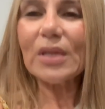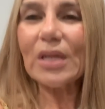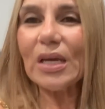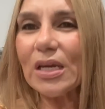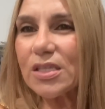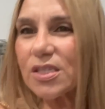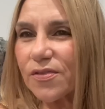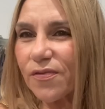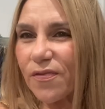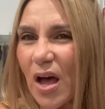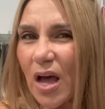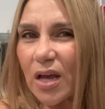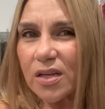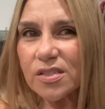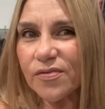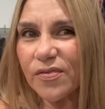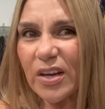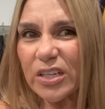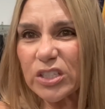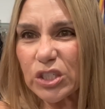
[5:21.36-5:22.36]
It's
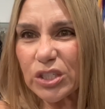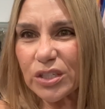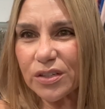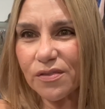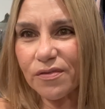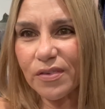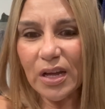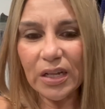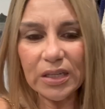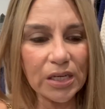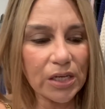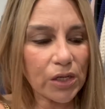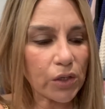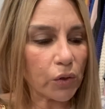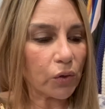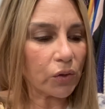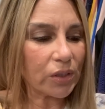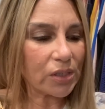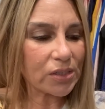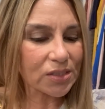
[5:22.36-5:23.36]
fast fashion, Valley
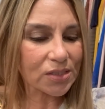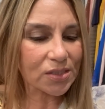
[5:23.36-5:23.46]
Girl. It's a